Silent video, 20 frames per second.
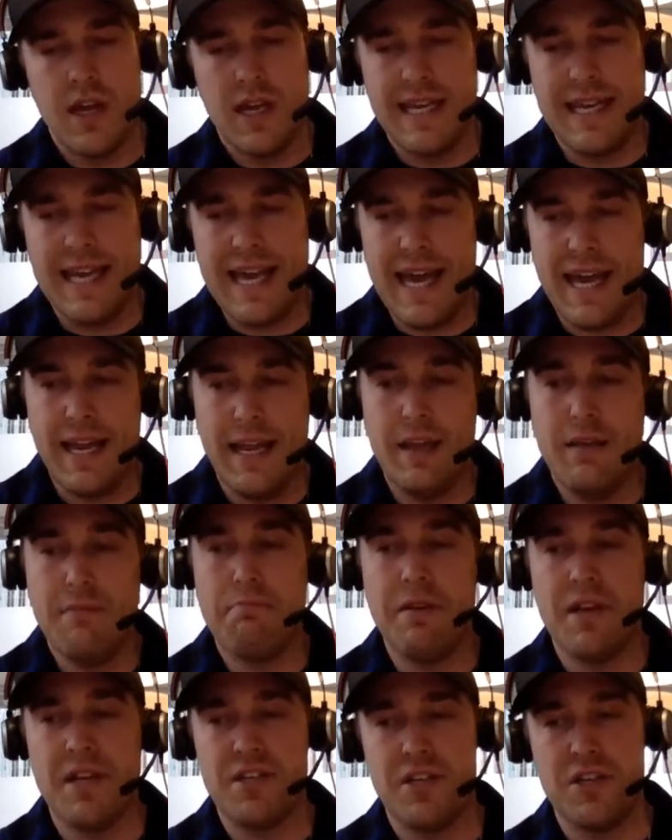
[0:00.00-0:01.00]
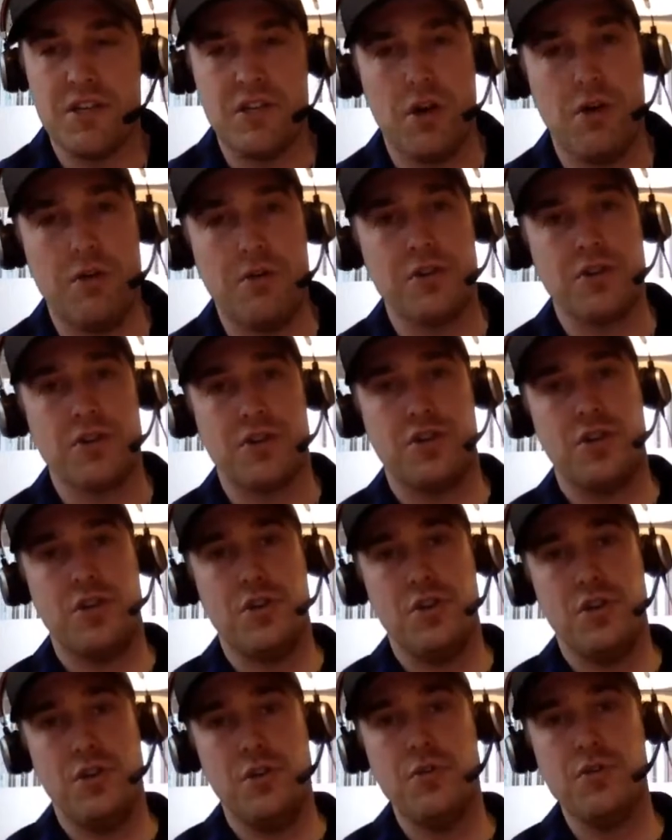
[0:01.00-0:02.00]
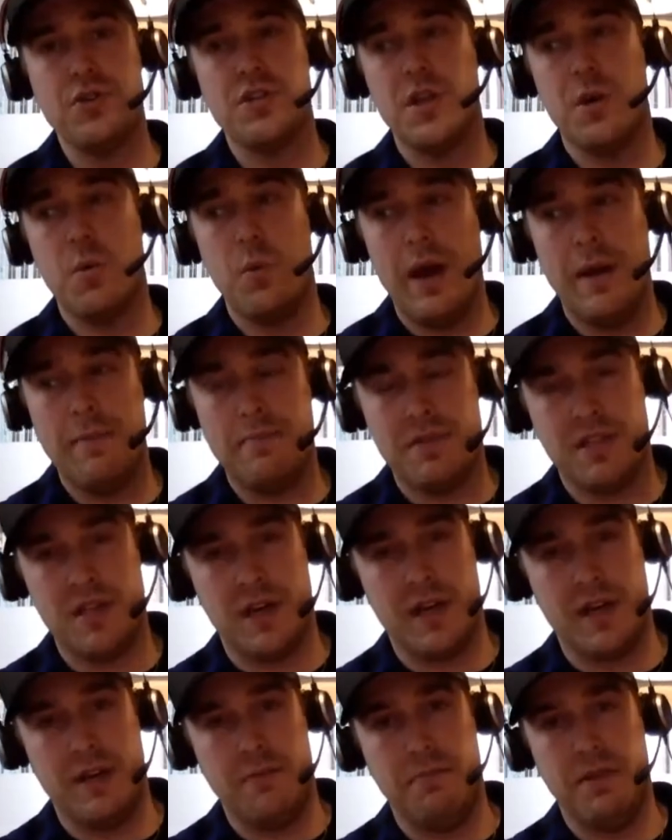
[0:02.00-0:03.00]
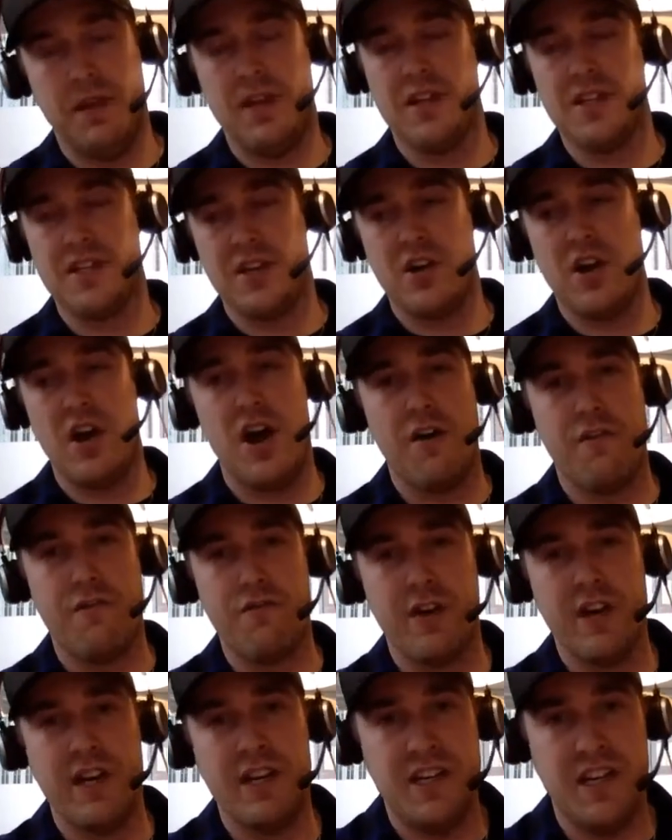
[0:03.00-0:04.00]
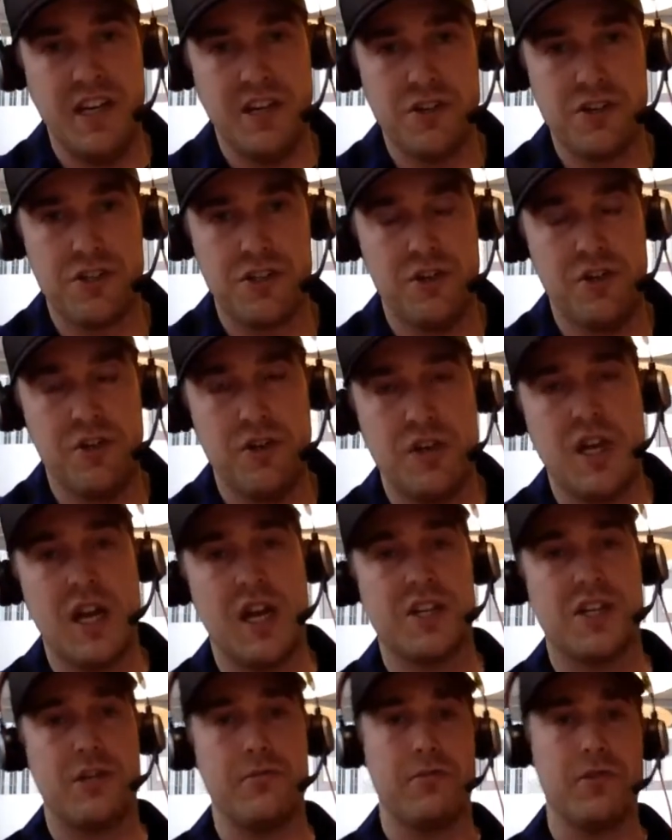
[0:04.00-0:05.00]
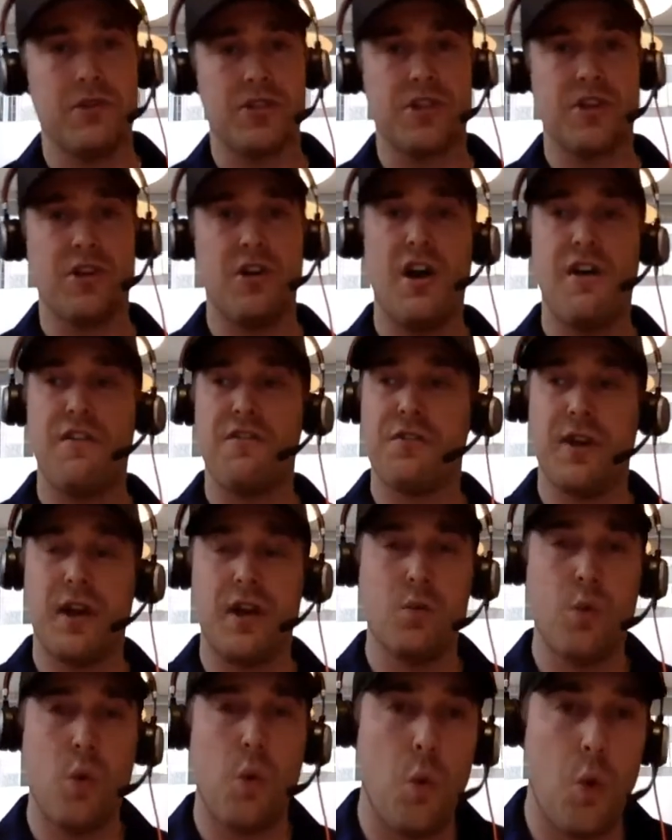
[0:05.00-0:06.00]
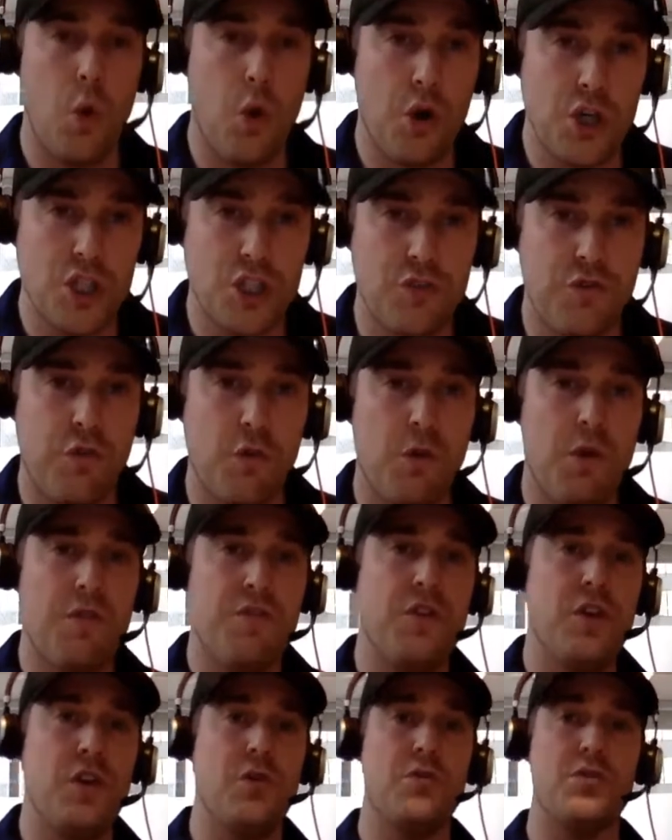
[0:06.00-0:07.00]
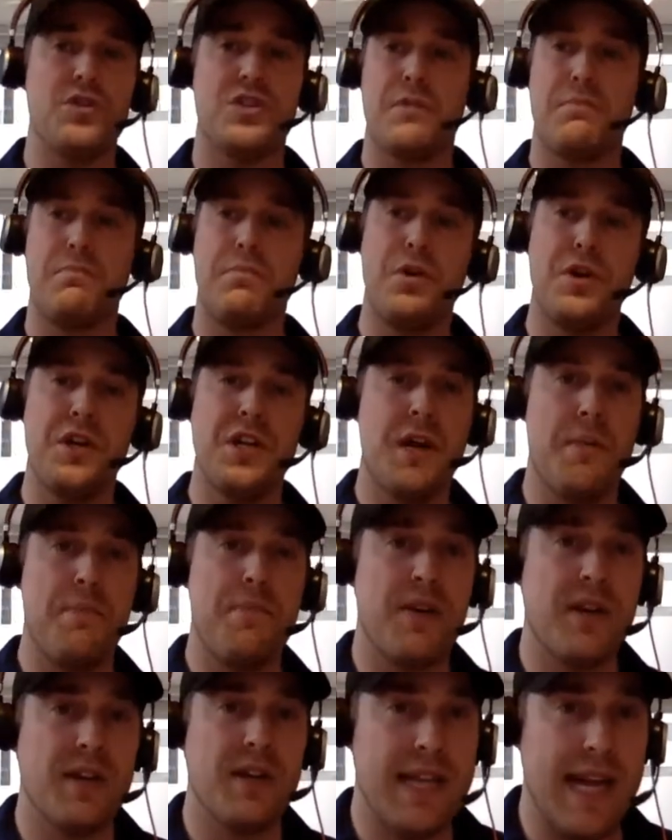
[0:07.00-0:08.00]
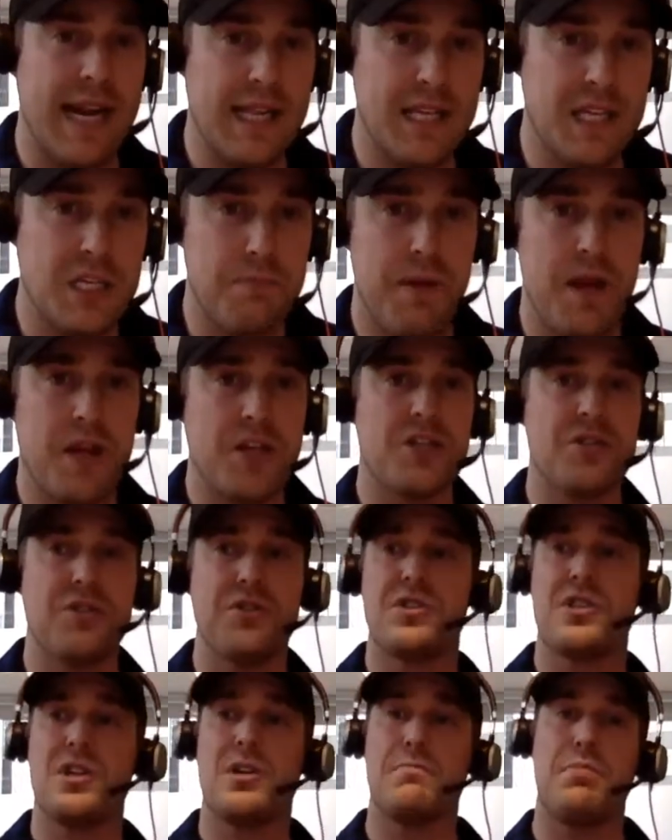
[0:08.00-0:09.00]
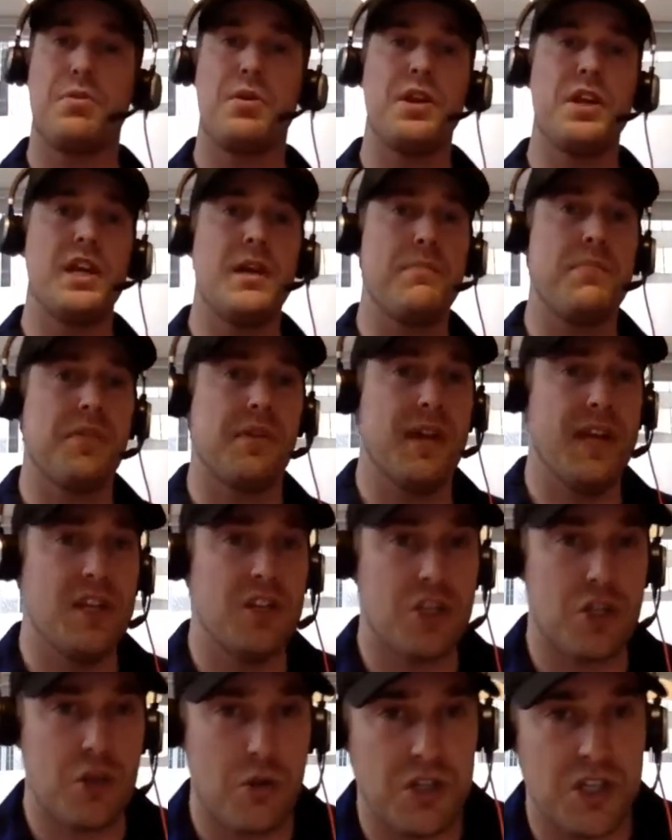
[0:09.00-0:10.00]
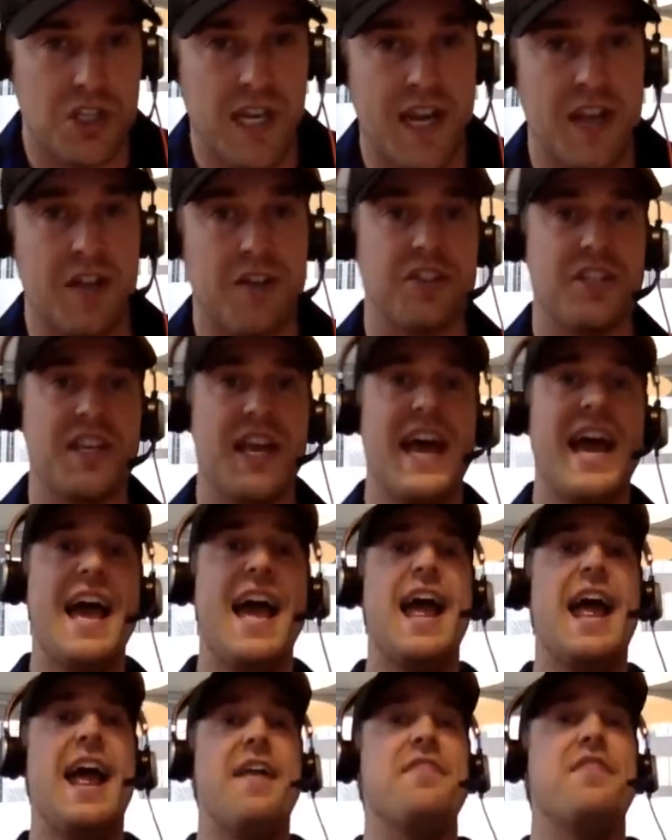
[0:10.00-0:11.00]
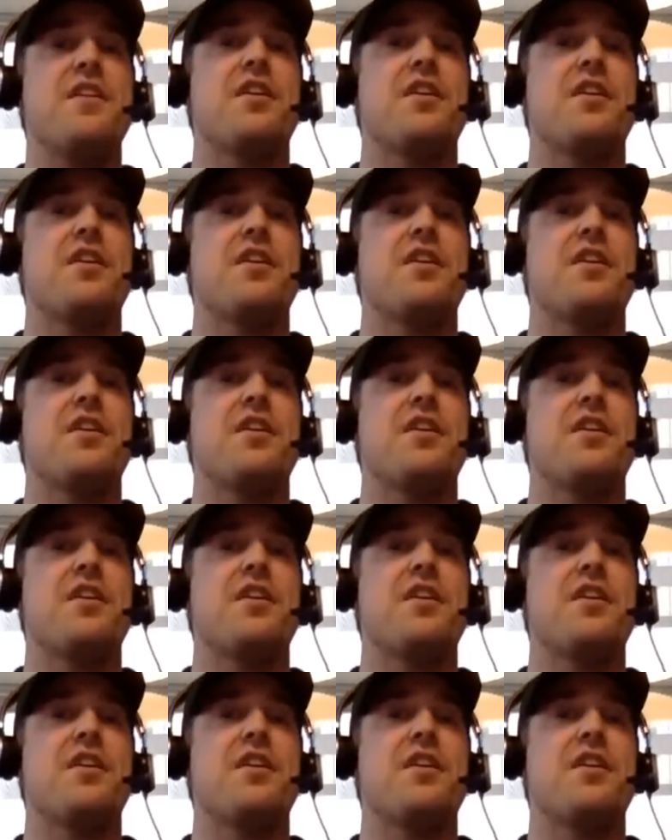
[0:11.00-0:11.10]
getting business owners to use the website because they're offering deals to new customers, they're offering rewards for reviews, they're putting up their daily specials, they're putting up their in store sales, and